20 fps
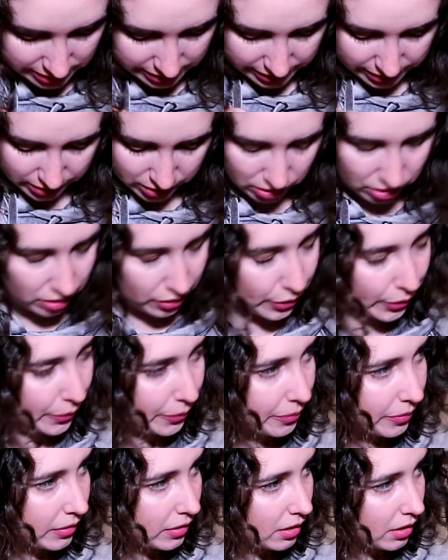a little,
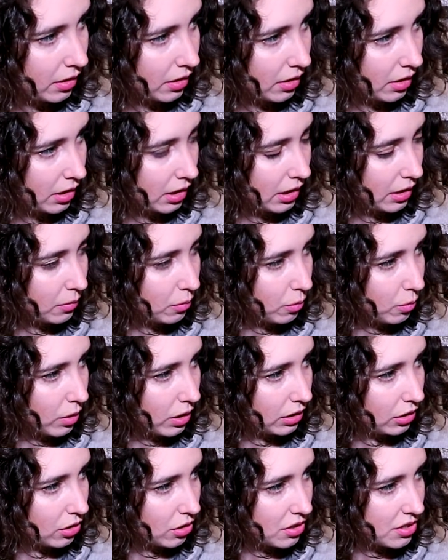
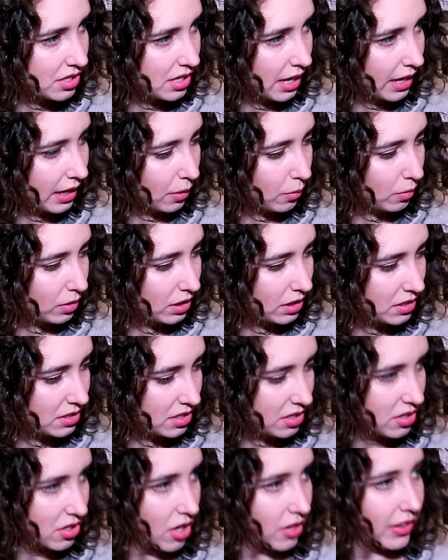what looks like, what is
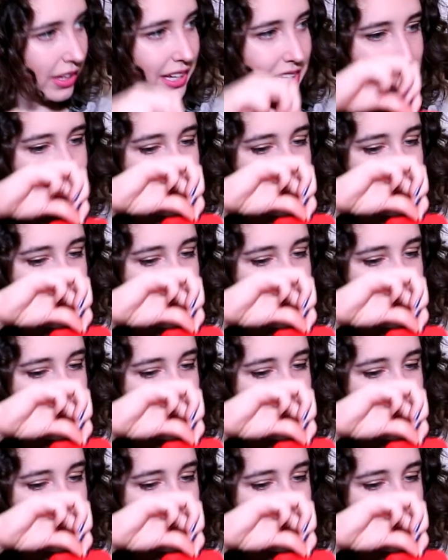this called? Like a